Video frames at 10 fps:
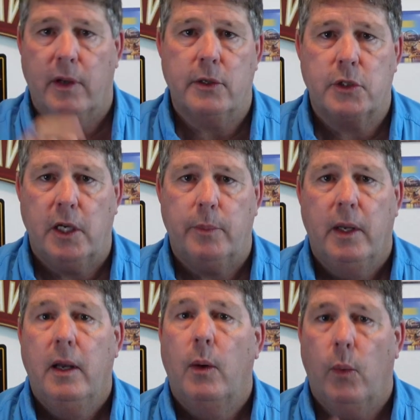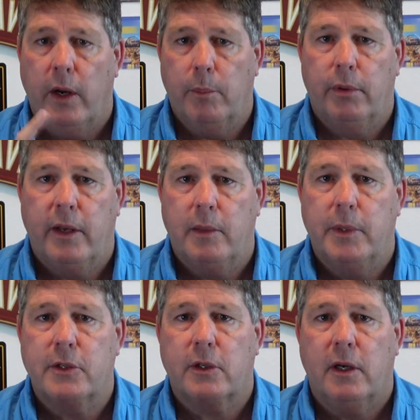of the ship while you're playing
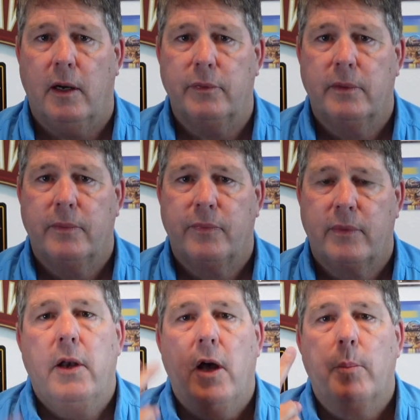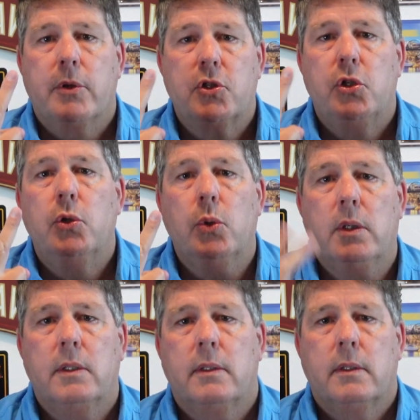miniature golf. Number two,
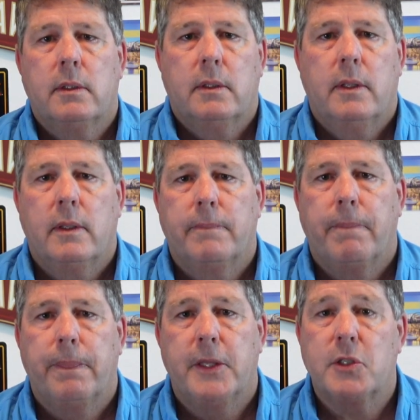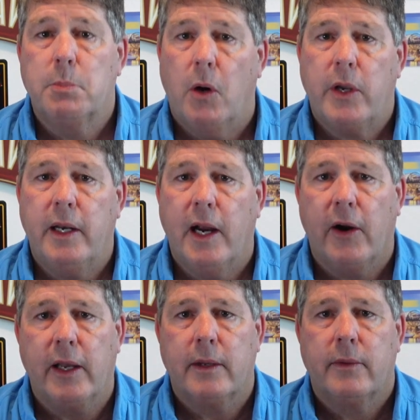the smoking
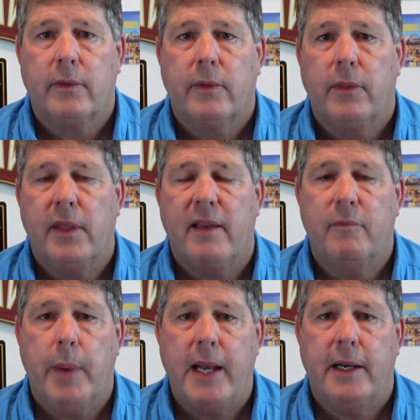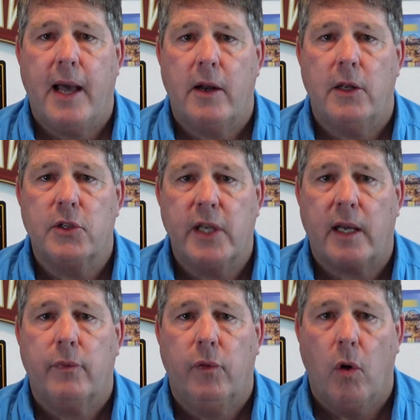area. They've made it out on
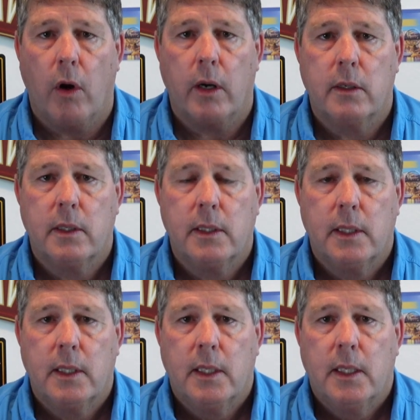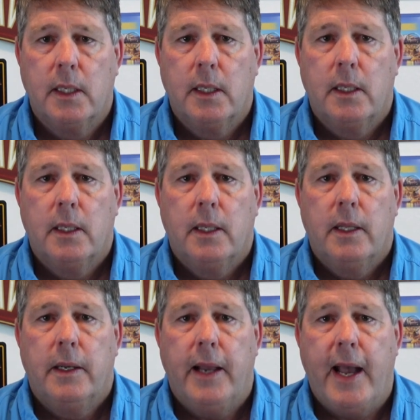deck 4.
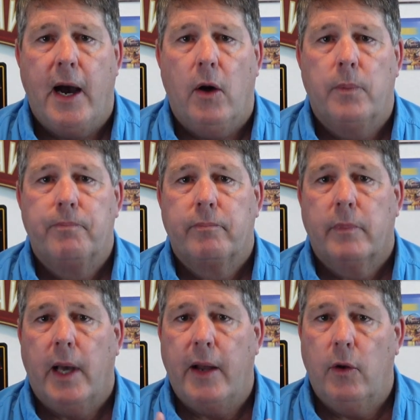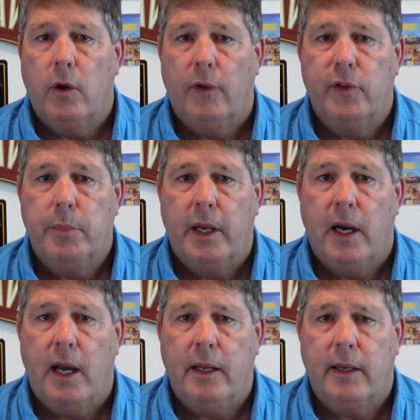Now, I don't know if you've been
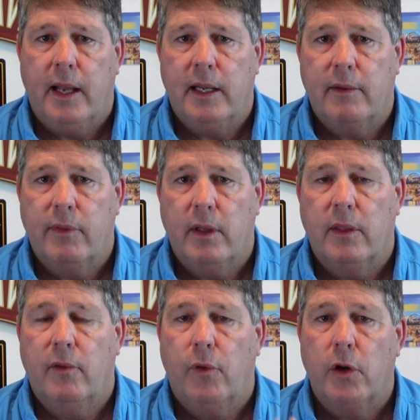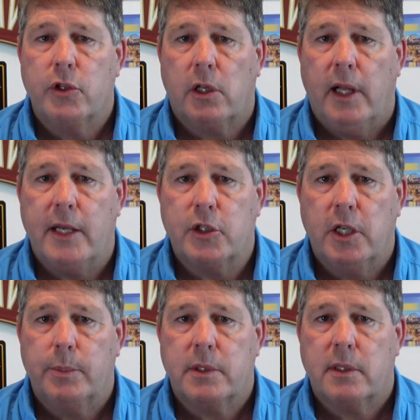on any of the Voyager class
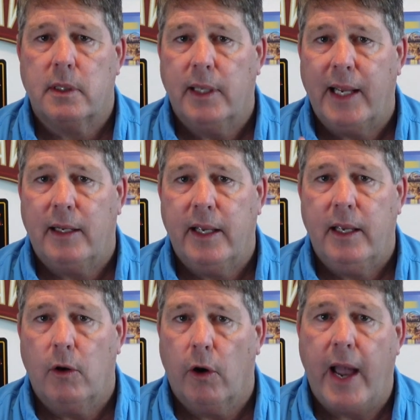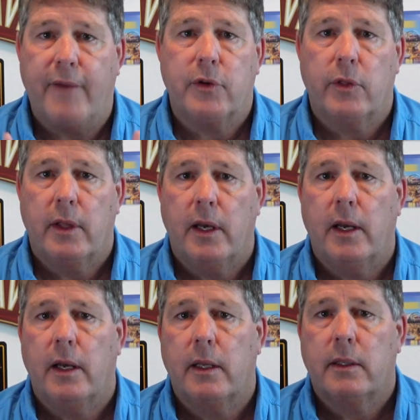ships lately or after
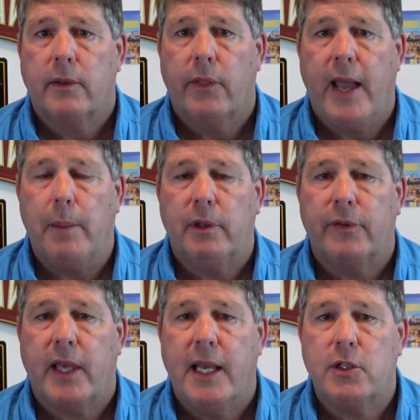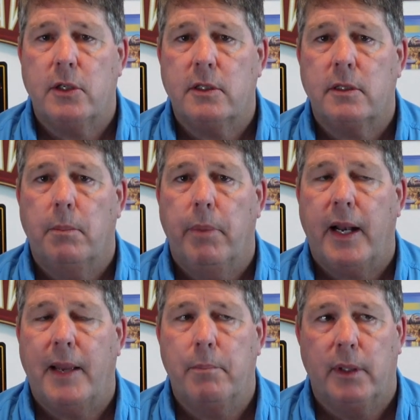the amplifications, but
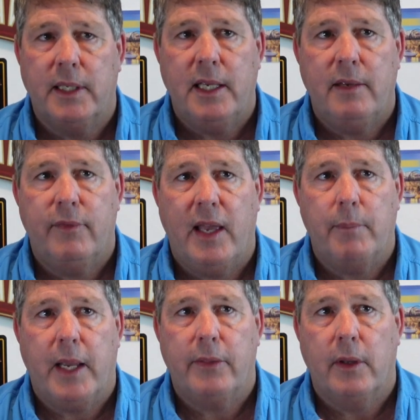I believe they made